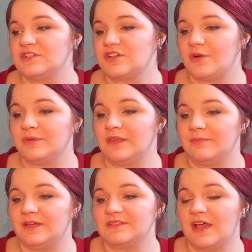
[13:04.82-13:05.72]
to start with it
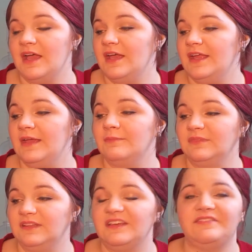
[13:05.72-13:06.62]
because I
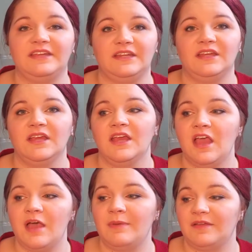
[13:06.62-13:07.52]
am livid
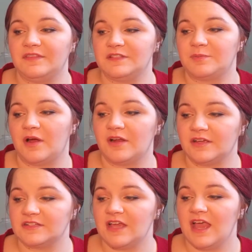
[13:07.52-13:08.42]
about this
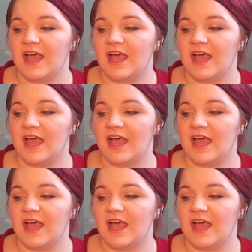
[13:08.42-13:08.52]
product.